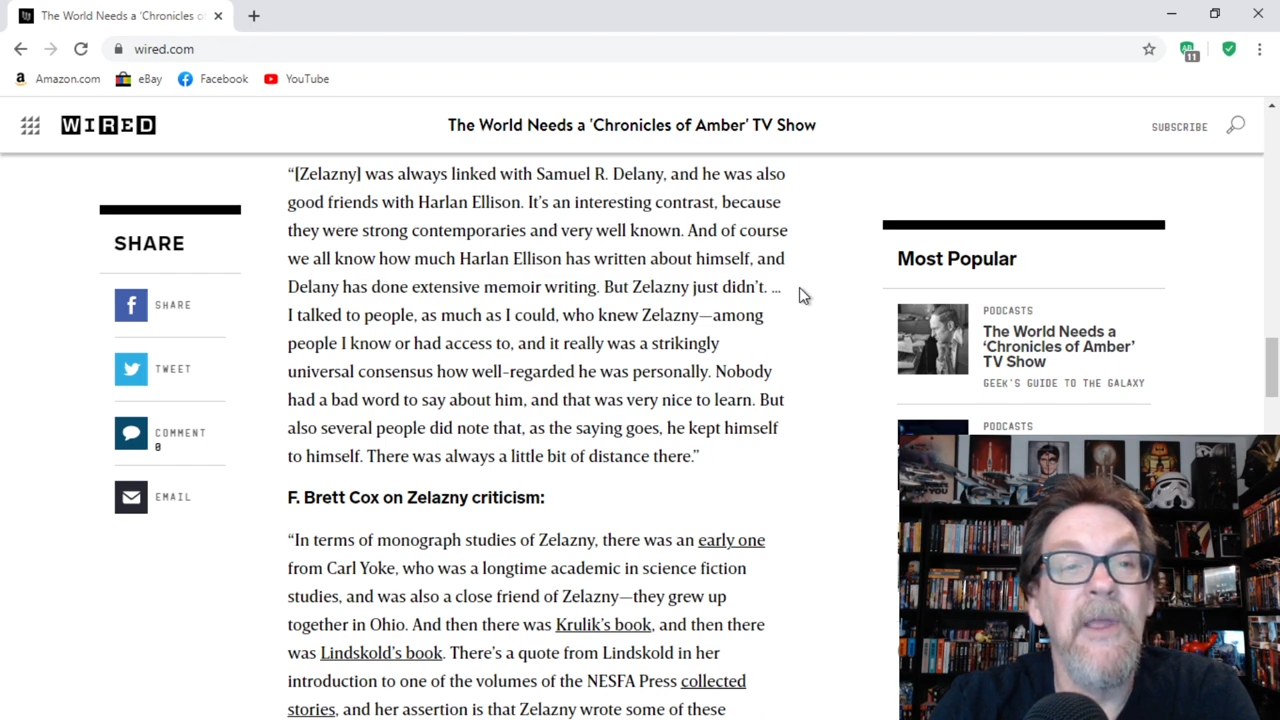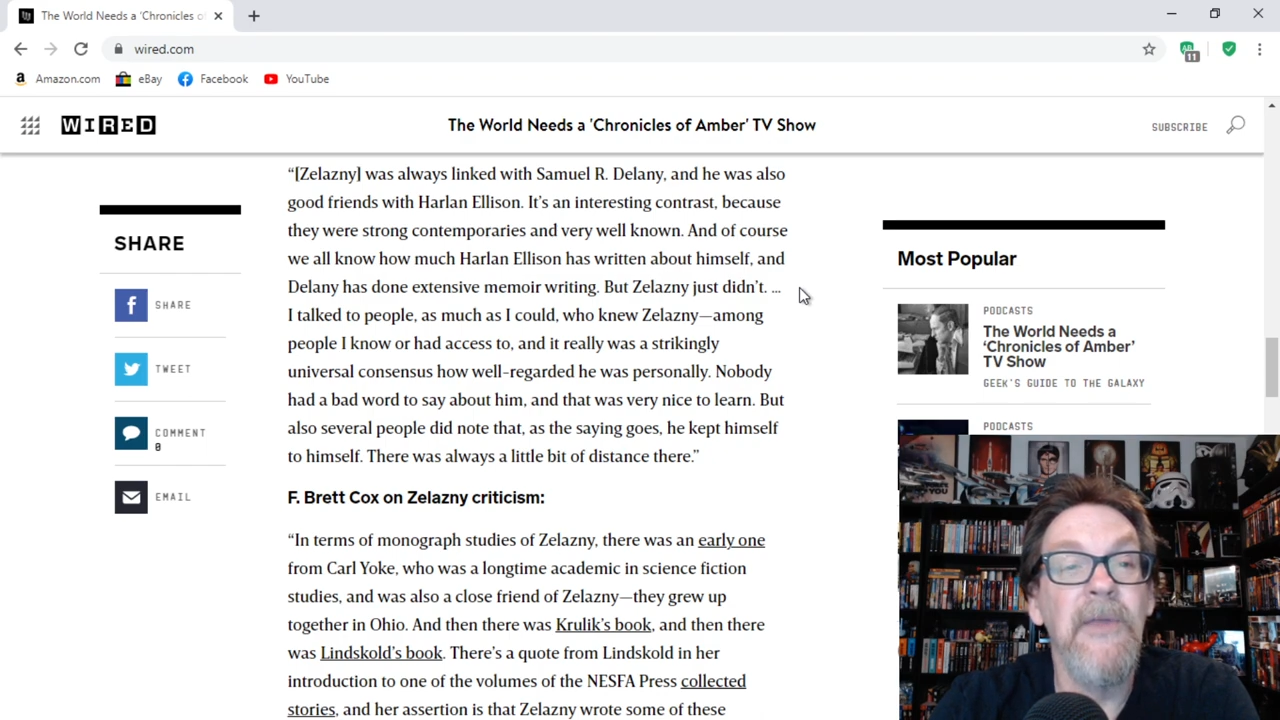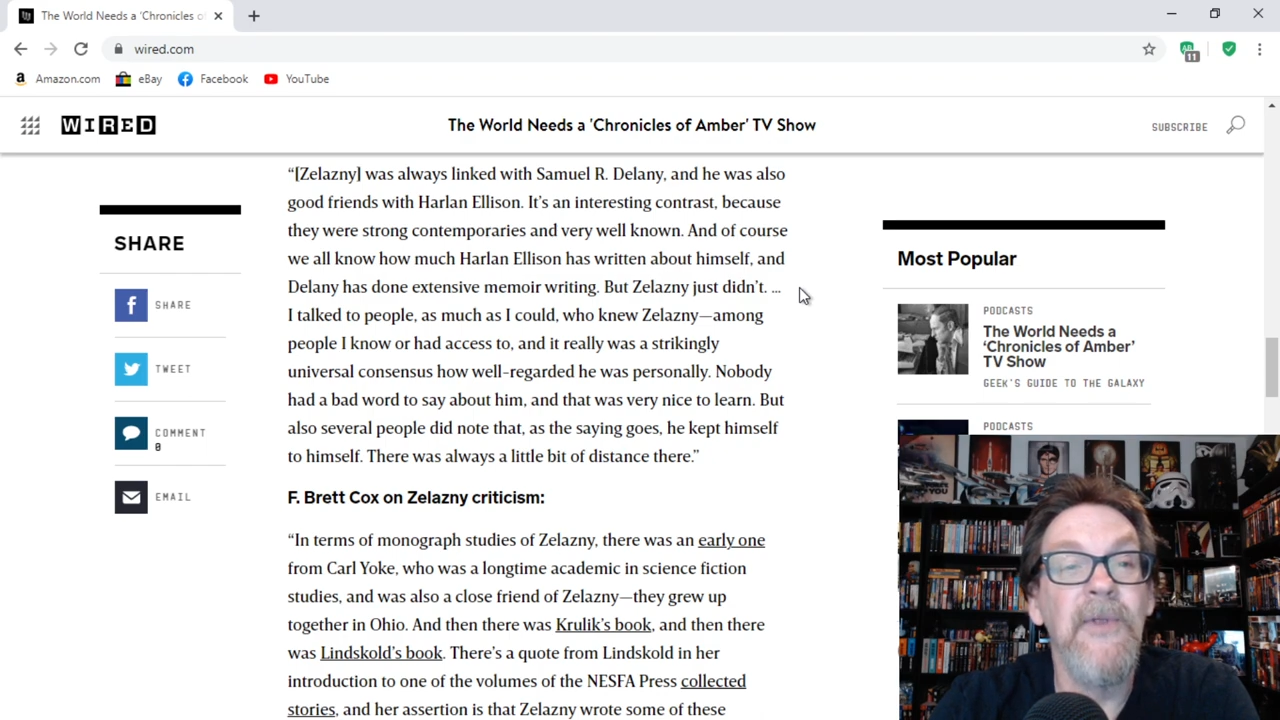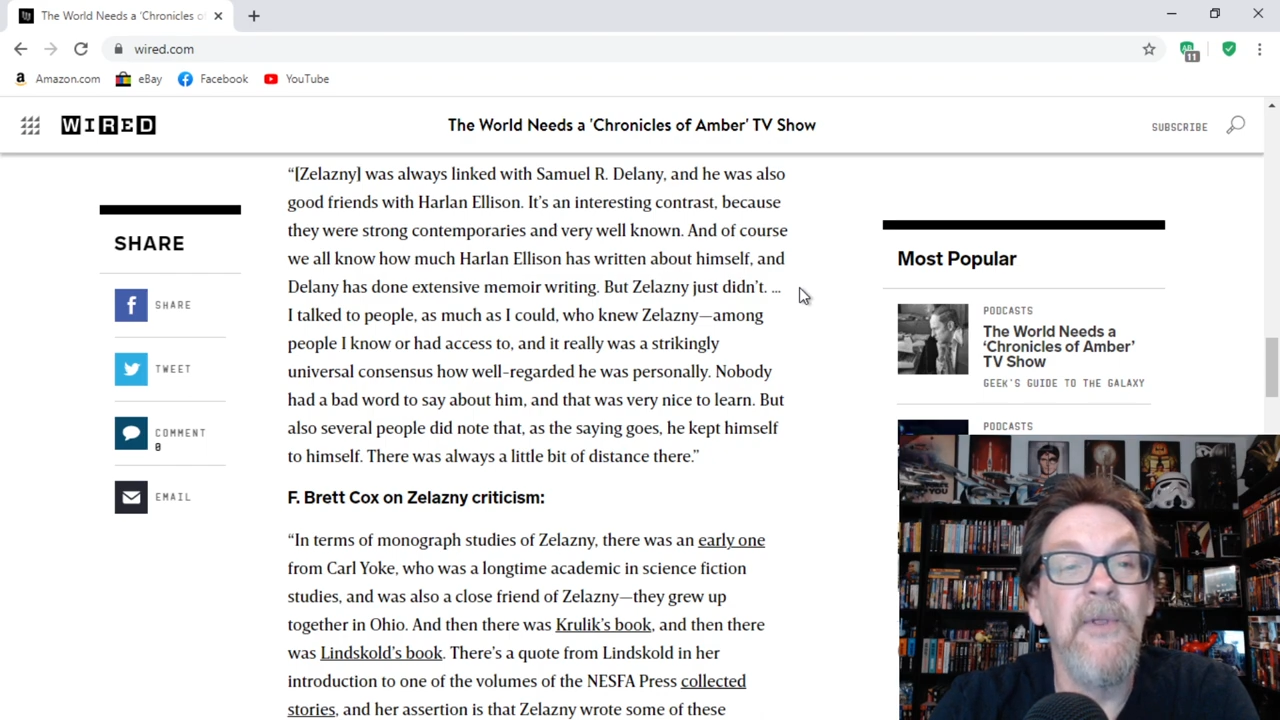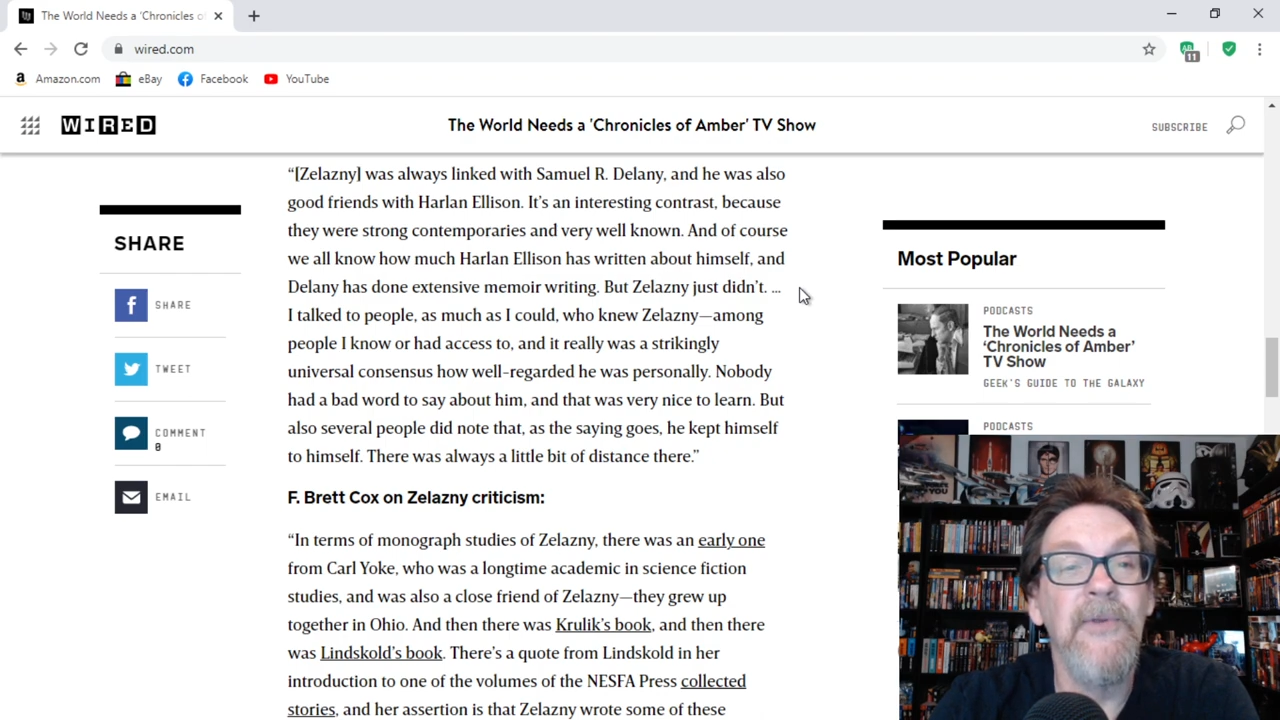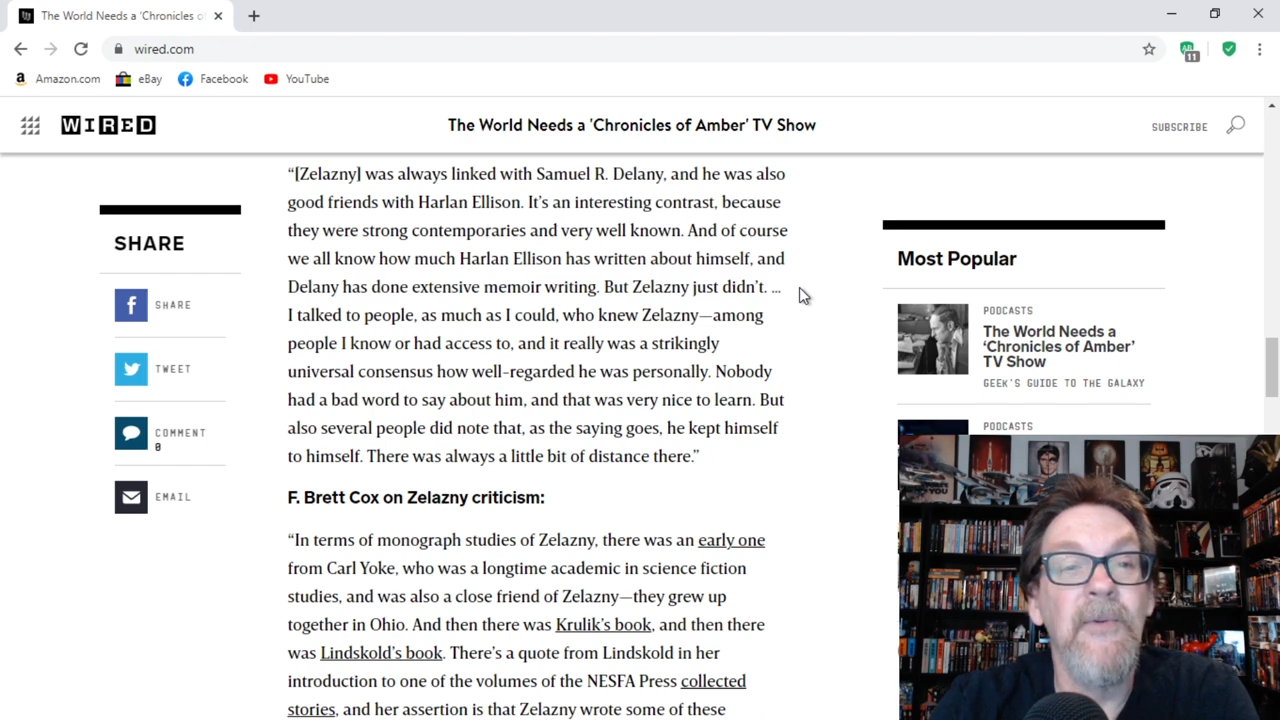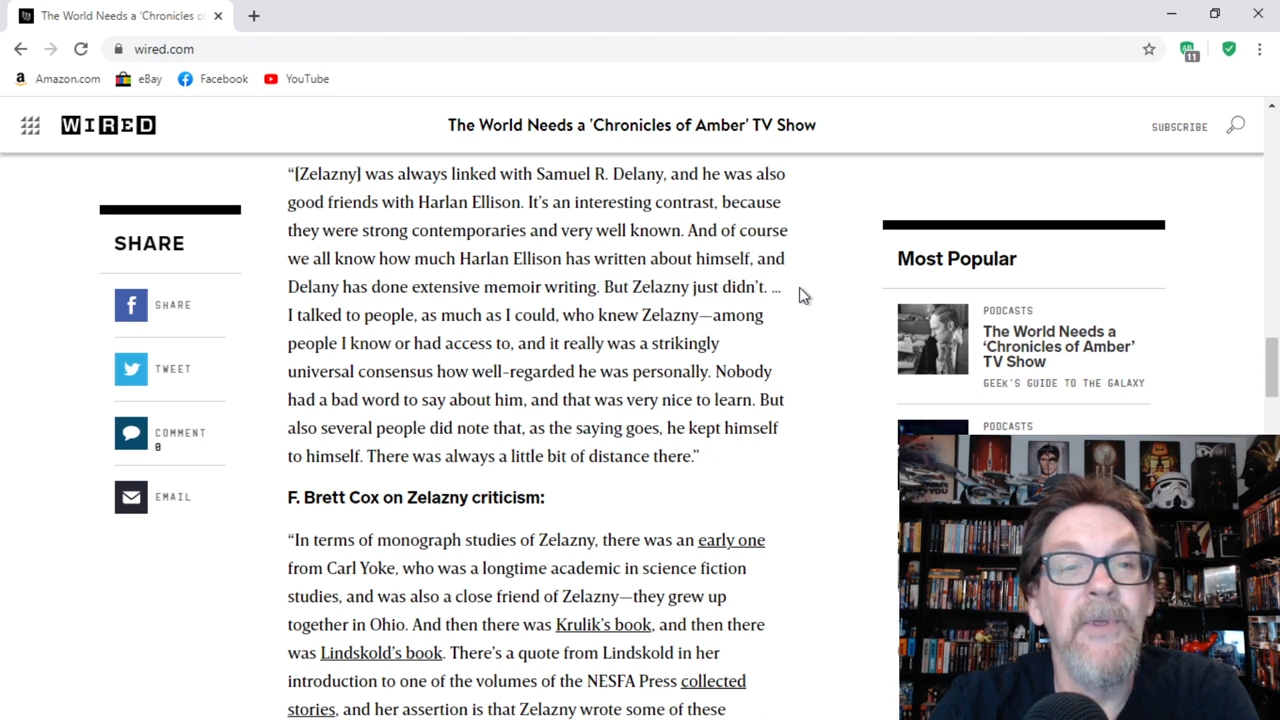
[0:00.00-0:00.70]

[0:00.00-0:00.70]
has done some